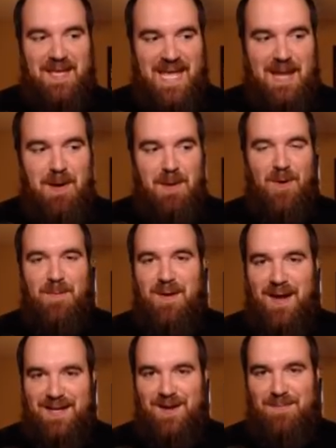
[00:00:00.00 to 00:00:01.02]
came up on
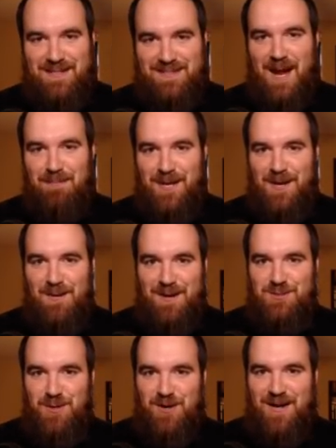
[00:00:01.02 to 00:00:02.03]
my timeline on my
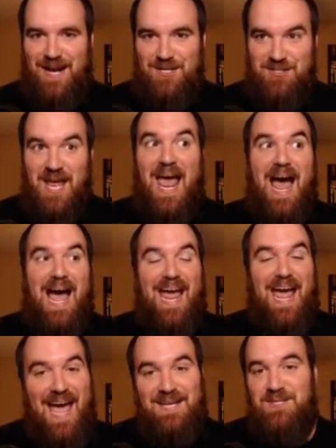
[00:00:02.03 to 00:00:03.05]
Twitter, and I
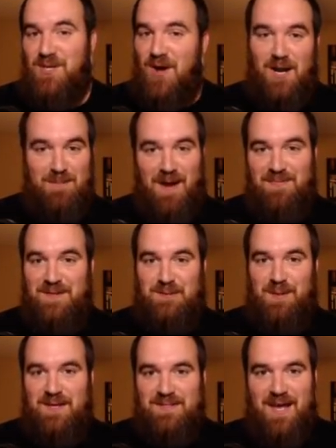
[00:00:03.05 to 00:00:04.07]
had to talk about this
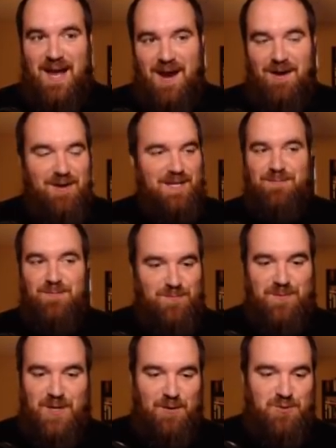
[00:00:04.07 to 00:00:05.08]
because I already,
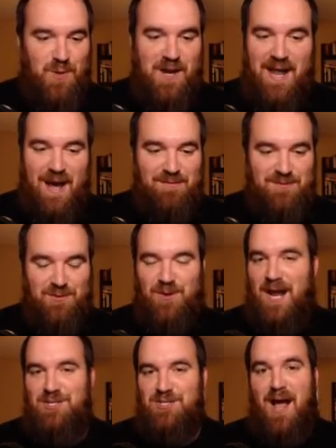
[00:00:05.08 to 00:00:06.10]
you know, tweeted out to
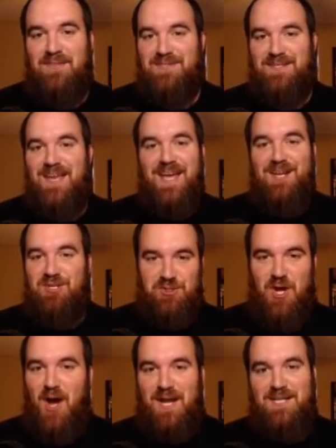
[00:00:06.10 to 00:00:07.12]
Rian Johnson just
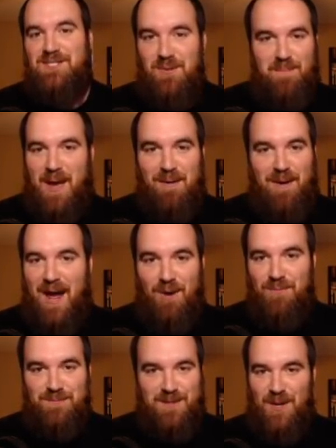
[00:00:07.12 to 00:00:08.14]
talking to about
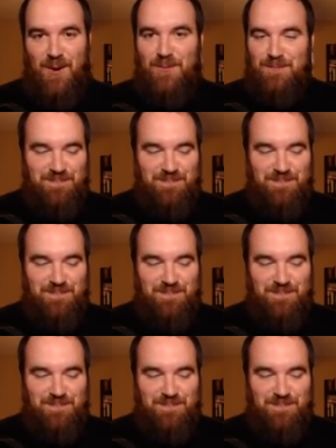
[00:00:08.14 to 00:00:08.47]
how, you know,